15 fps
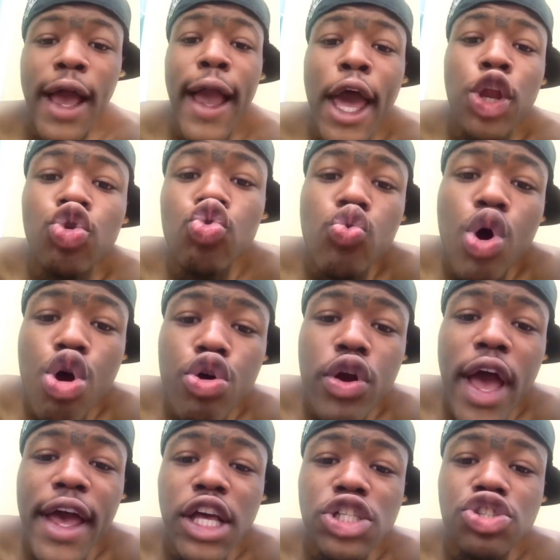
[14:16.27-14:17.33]
I got a new word
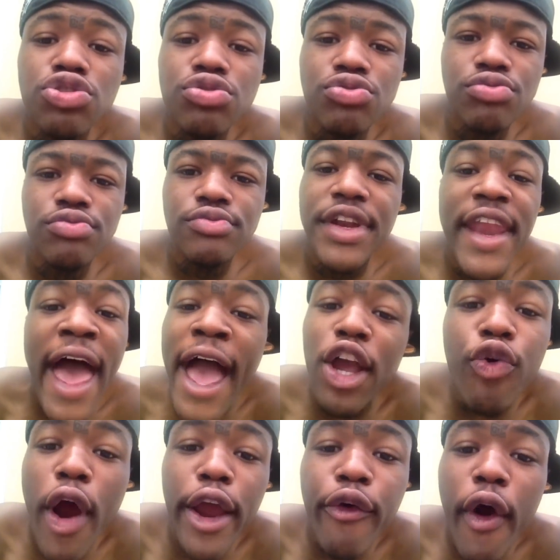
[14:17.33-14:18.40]
out here too. Not
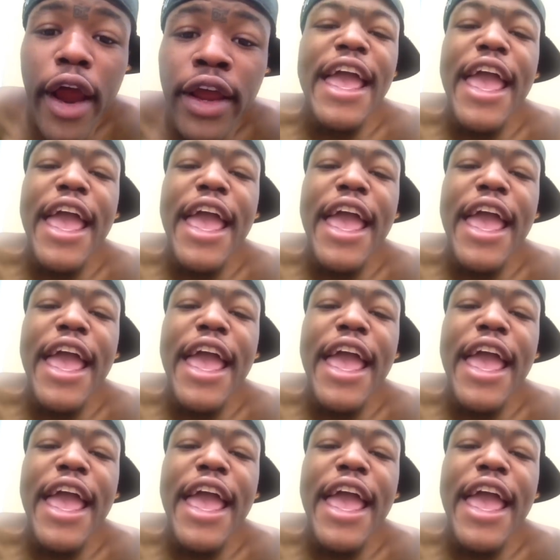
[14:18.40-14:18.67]
cray cray.